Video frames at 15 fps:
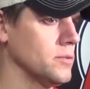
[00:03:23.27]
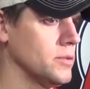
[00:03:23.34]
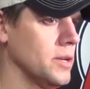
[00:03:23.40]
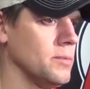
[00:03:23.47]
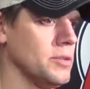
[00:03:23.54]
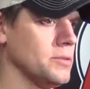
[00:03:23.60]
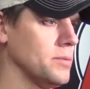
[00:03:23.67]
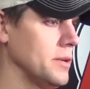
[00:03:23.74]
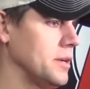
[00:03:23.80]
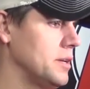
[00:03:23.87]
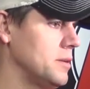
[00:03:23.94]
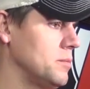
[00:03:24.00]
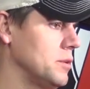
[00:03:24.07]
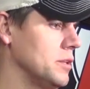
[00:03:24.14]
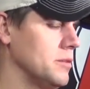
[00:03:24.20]
Timmy's
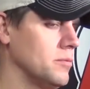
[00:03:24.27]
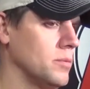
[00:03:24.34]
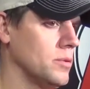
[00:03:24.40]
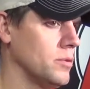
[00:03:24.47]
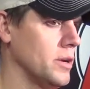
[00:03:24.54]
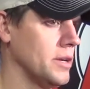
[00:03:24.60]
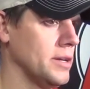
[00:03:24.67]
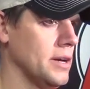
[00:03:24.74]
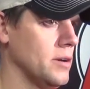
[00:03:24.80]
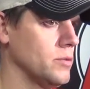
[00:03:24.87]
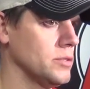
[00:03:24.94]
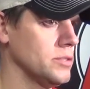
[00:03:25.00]
playing unbelievable right now.